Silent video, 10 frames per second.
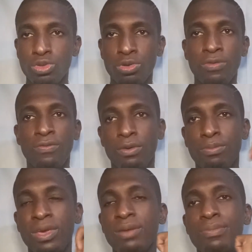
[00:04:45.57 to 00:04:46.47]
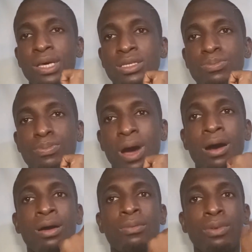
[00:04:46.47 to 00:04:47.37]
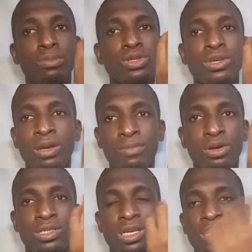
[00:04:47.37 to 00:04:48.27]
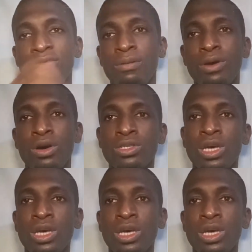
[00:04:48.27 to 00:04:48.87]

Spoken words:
for mid bass power, but most of them don't deliver because